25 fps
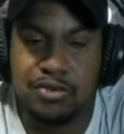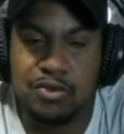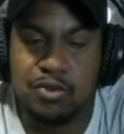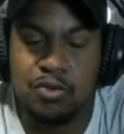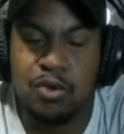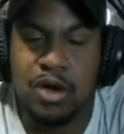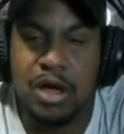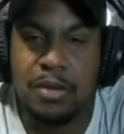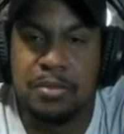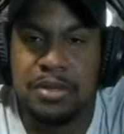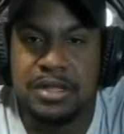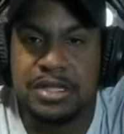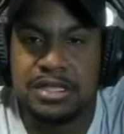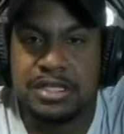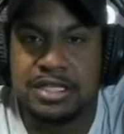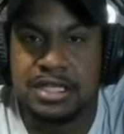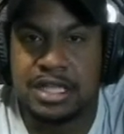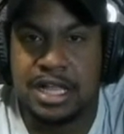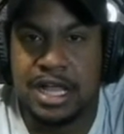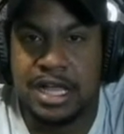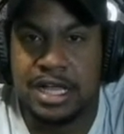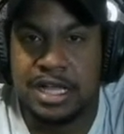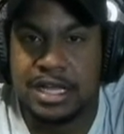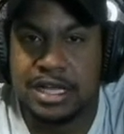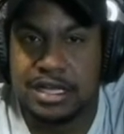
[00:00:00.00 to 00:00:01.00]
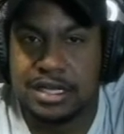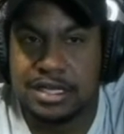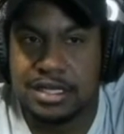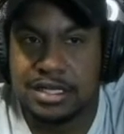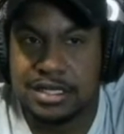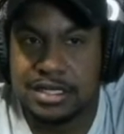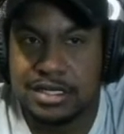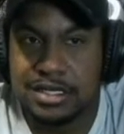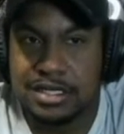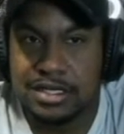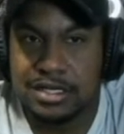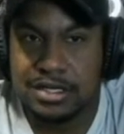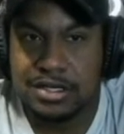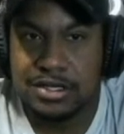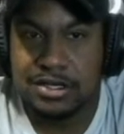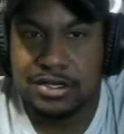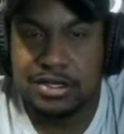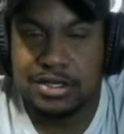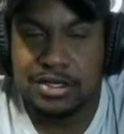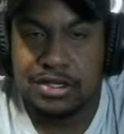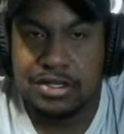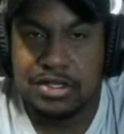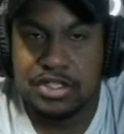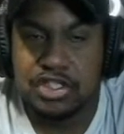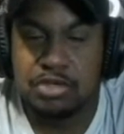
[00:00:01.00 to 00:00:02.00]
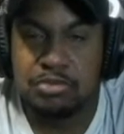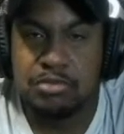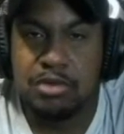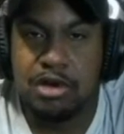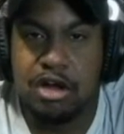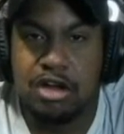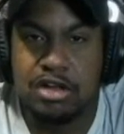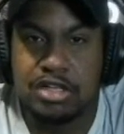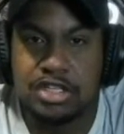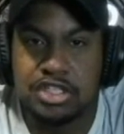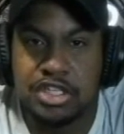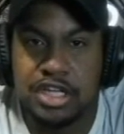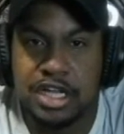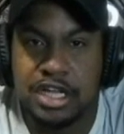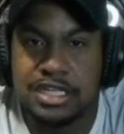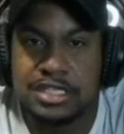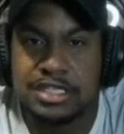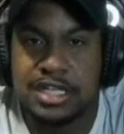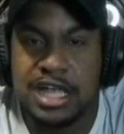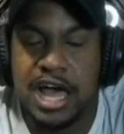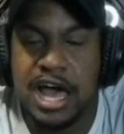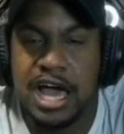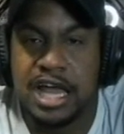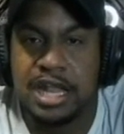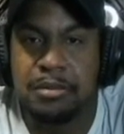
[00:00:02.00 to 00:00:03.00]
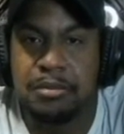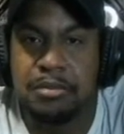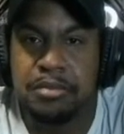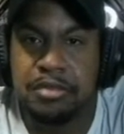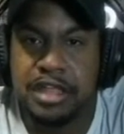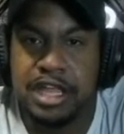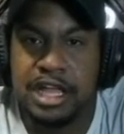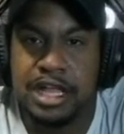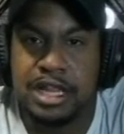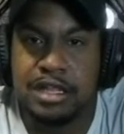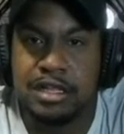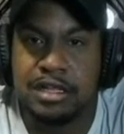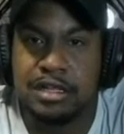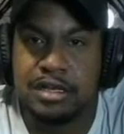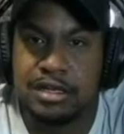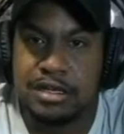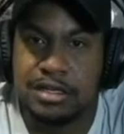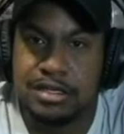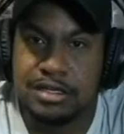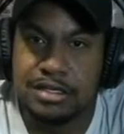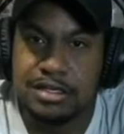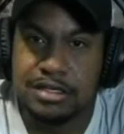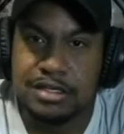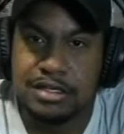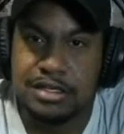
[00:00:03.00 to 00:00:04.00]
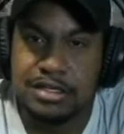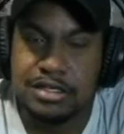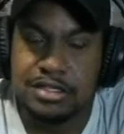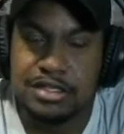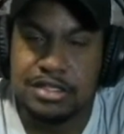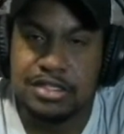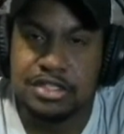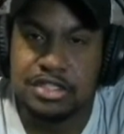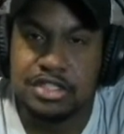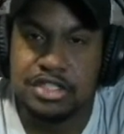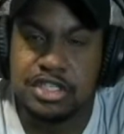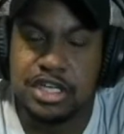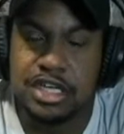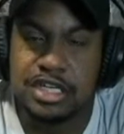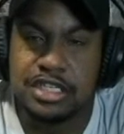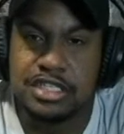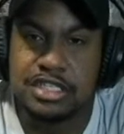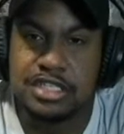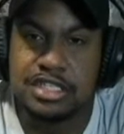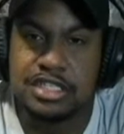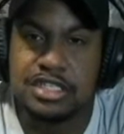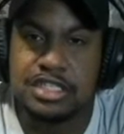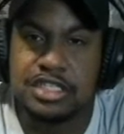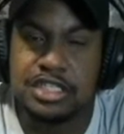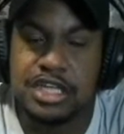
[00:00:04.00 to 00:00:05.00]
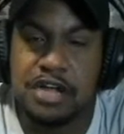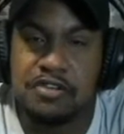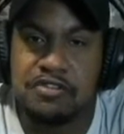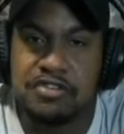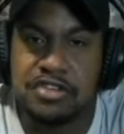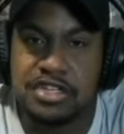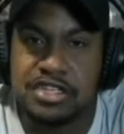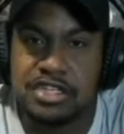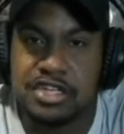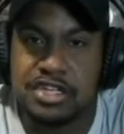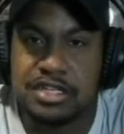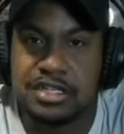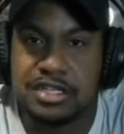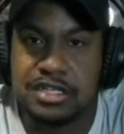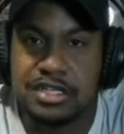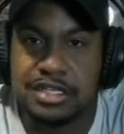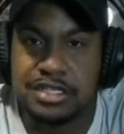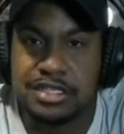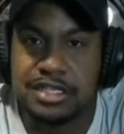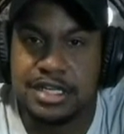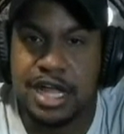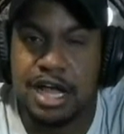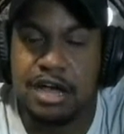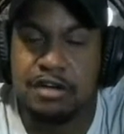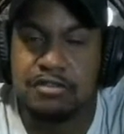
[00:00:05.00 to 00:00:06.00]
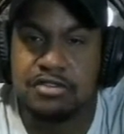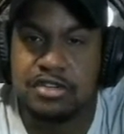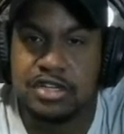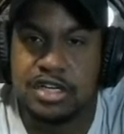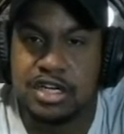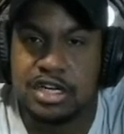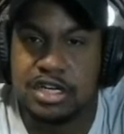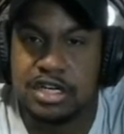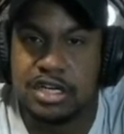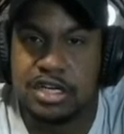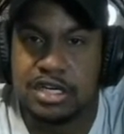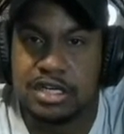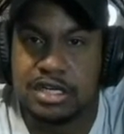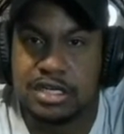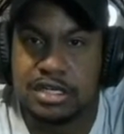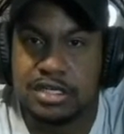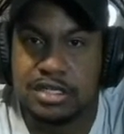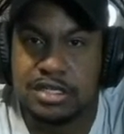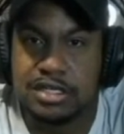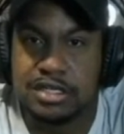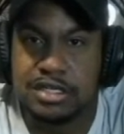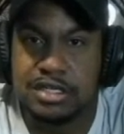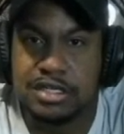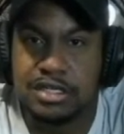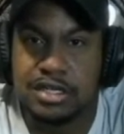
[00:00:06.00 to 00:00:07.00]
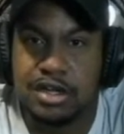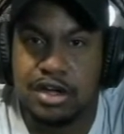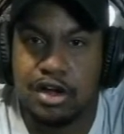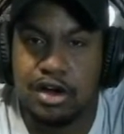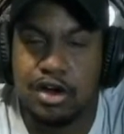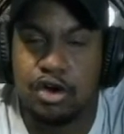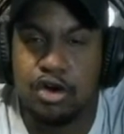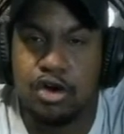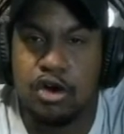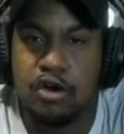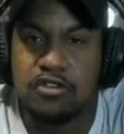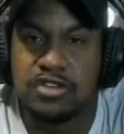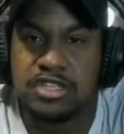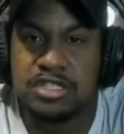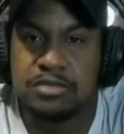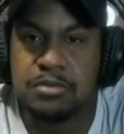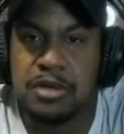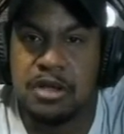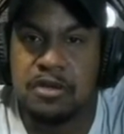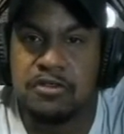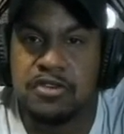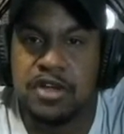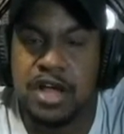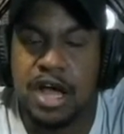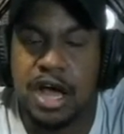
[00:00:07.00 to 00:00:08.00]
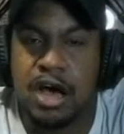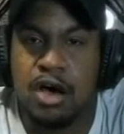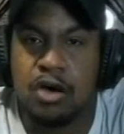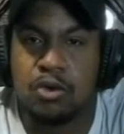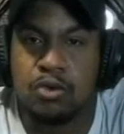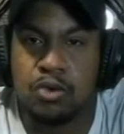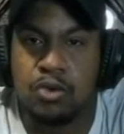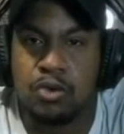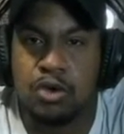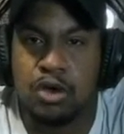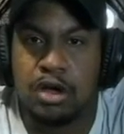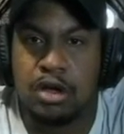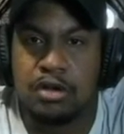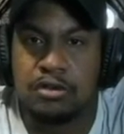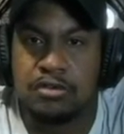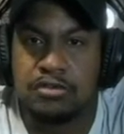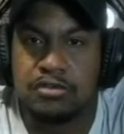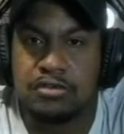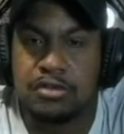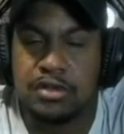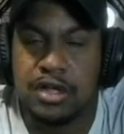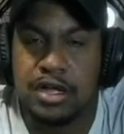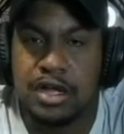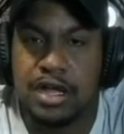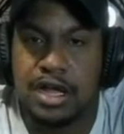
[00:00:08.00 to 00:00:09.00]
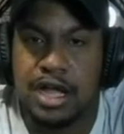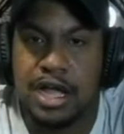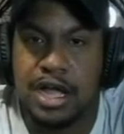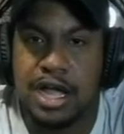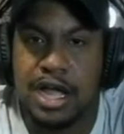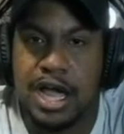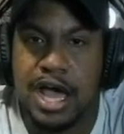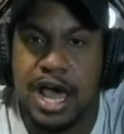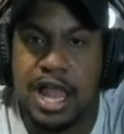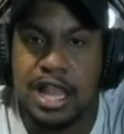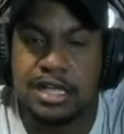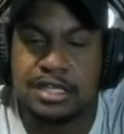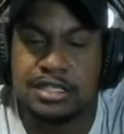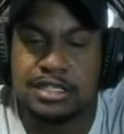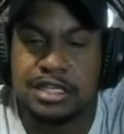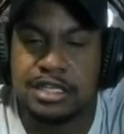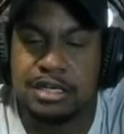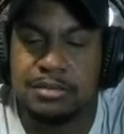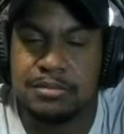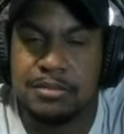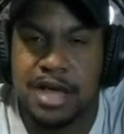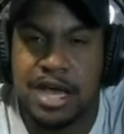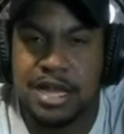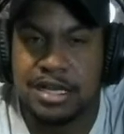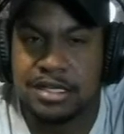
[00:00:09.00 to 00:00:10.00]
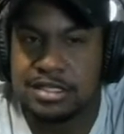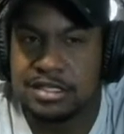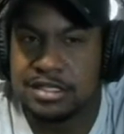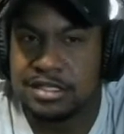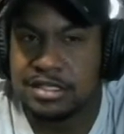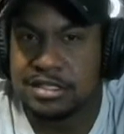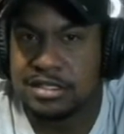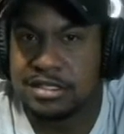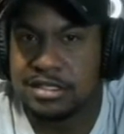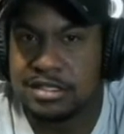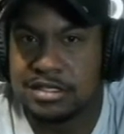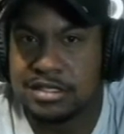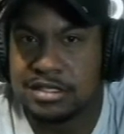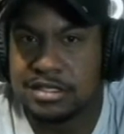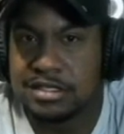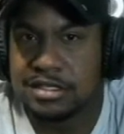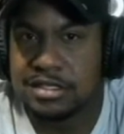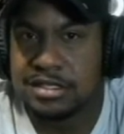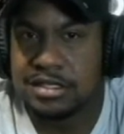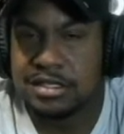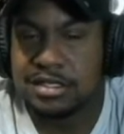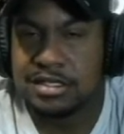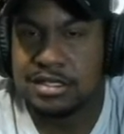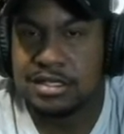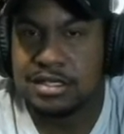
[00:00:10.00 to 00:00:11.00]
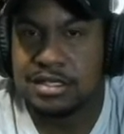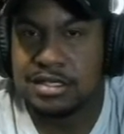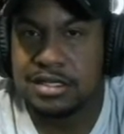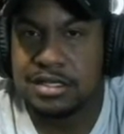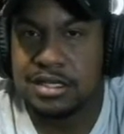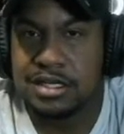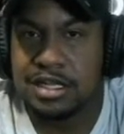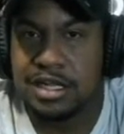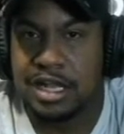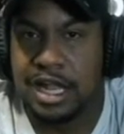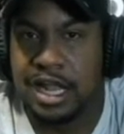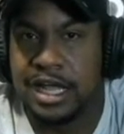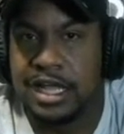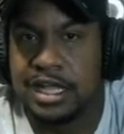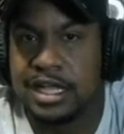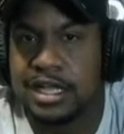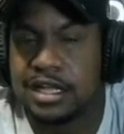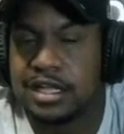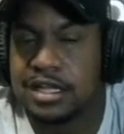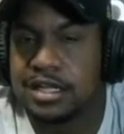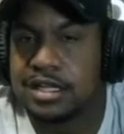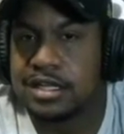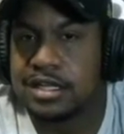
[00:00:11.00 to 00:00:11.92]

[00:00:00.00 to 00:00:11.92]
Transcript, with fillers: weapons like Ja'Marr Chase, Adam Thielen, Justin Jefferson, Dalvin Cook, Irv Smith, Kyle Rudolph, Alexander Mattison, like